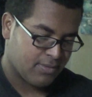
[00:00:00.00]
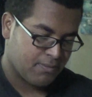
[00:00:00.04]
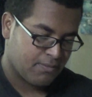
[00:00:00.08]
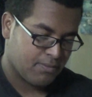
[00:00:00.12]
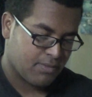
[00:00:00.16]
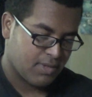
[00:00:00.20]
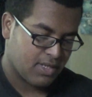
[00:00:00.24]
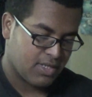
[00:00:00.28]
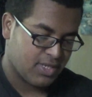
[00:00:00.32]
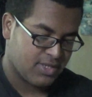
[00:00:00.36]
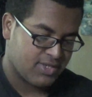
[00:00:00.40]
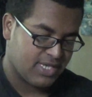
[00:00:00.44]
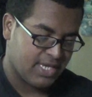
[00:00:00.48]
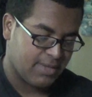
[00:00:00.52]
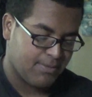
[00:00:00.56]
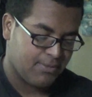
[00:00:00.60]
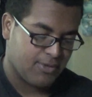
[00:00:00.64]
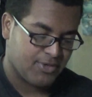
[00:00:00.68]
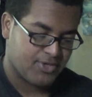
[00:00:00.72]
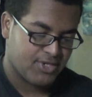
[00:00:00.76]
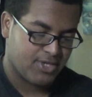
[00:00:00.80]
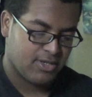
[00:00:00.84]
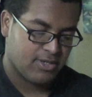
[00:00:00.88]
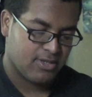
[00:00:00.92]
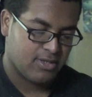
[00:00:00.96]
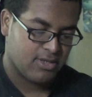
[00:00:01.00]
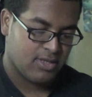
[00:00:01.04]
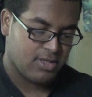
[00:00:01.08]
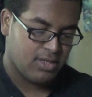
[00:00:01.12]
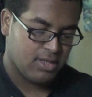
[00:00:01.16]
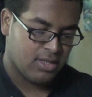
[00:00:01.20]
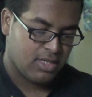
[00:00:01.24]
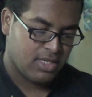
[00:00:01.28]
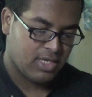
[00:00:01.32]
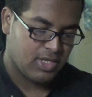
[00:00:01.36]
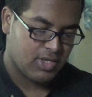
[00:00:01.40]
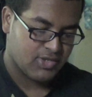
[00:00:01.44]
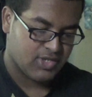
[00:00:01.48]
But the same person
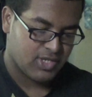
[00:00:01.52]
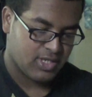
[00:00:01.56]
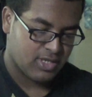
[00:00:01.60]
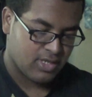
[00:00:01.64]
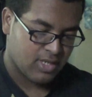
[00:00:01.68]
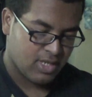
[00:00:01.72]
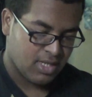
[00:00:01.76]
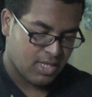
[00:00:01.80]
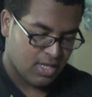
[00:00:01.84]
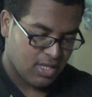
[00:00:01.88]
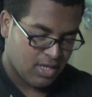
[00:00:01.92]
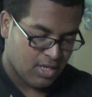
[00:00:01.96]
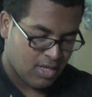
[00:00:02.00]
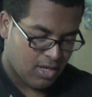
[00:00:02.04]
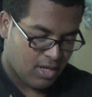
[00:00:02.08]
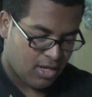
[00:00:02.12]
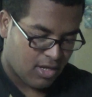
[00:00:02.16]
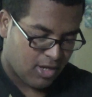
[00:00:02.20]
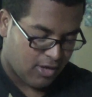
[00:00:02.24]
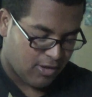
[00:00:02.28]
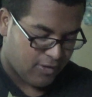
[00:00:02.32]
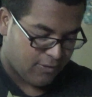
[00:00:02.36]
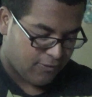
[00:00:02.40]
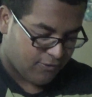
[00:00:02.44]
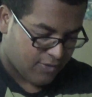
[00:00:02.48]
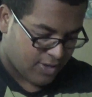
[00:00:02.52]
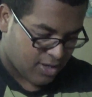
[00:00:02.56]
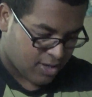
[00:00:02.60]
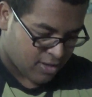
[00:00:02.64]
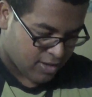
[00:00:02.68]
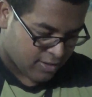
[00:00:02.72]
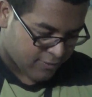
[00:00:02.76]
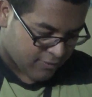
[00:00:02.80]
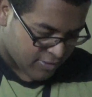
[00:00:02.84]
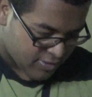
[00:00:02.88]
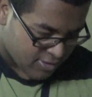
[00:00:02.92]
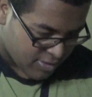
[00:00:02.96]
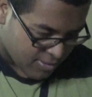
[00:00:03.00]
yells out, "All
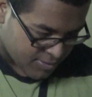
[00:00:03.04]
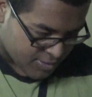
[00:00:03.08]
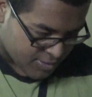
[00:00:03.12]
5 of them,